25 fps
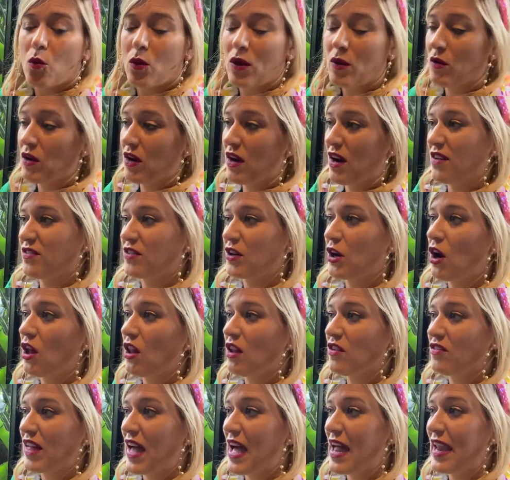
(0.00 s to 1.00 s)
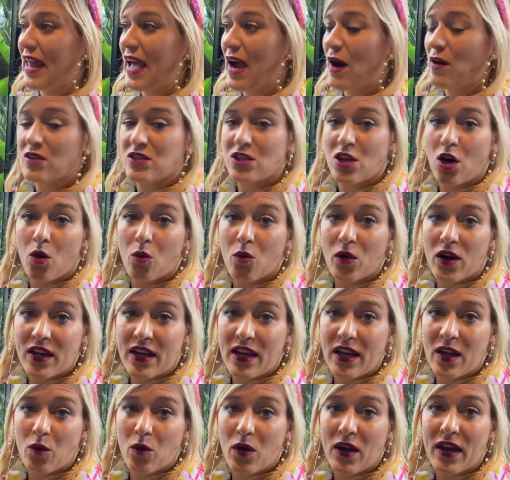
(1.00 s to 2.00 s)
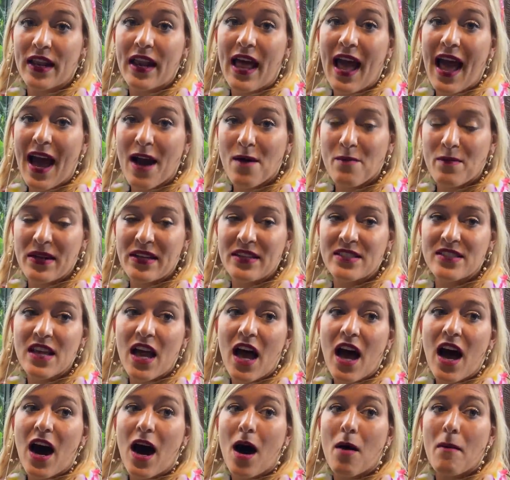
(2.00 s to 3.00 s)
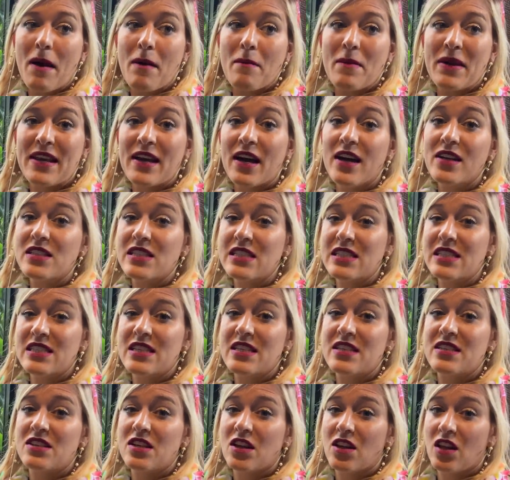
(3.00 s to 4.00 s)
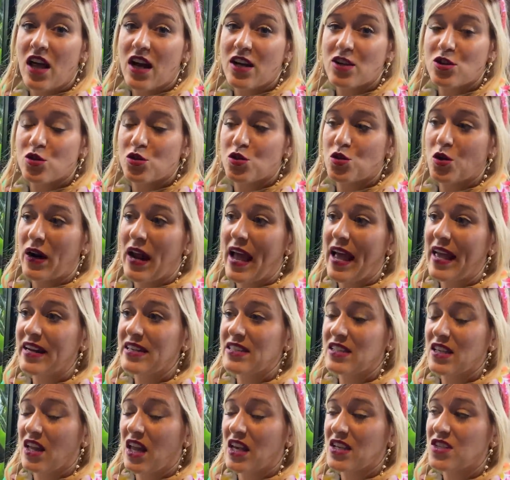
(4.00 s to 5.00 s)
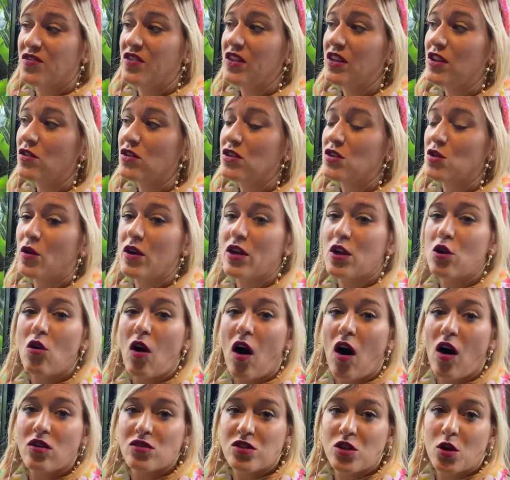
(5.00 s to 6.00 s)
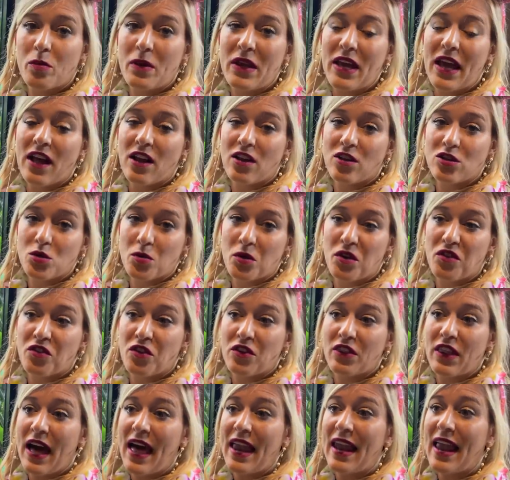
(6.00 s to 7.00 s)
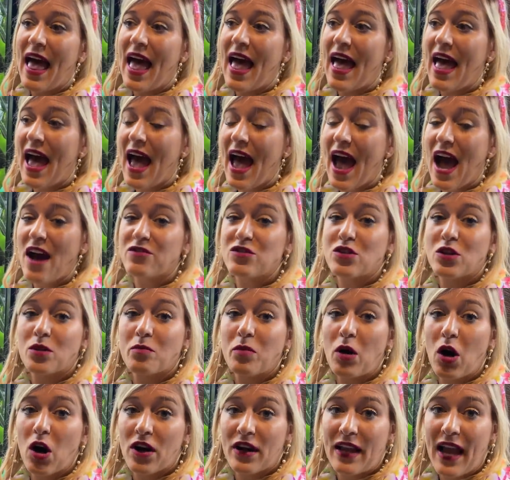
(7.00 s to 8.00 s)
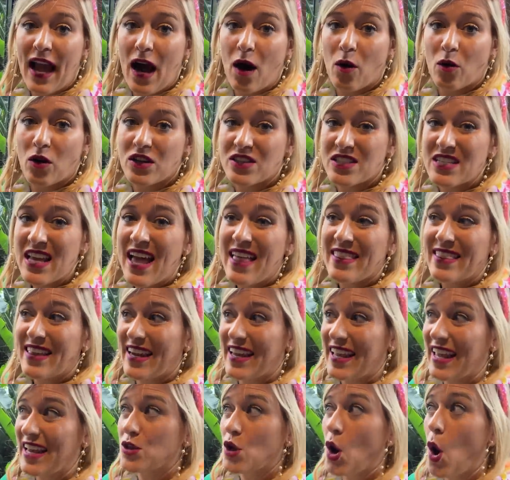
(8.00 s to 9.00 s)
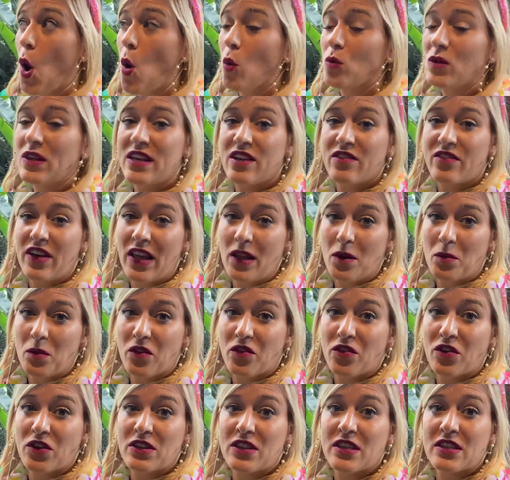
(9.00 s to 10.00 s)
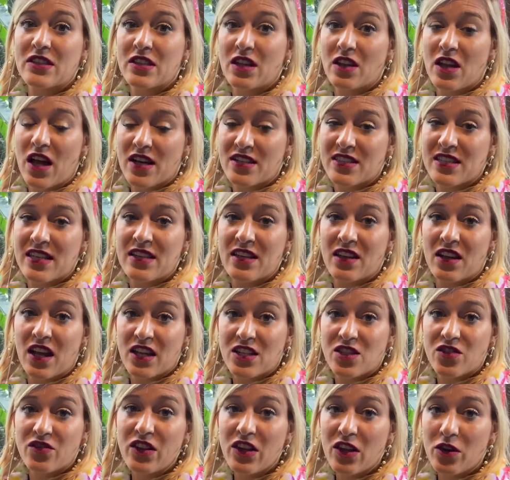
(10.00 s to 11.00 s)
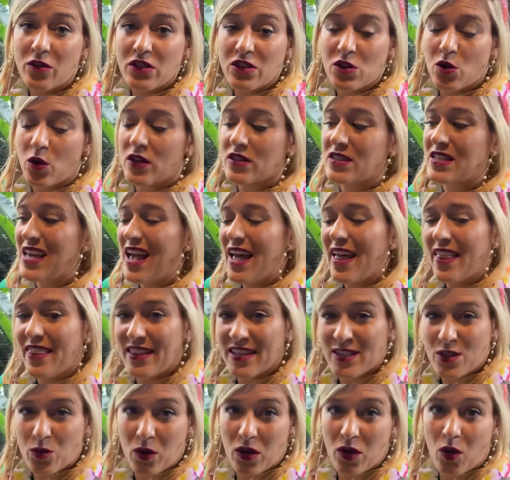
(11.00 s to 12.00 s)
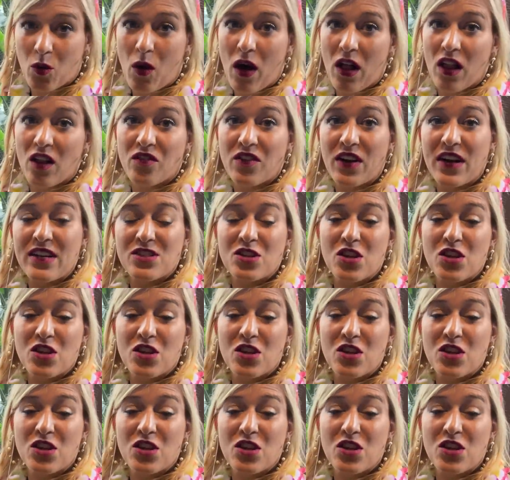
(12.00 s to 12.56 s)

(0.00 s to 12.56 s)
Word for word: We will cover all of that and how it's all working when it happens. Um, and because this is a deluxe resort and a deluxe villa resort, you'd also be eligible for that after park hours. That again is only available for the deluxe and deluxe villa resorts. This would qualify.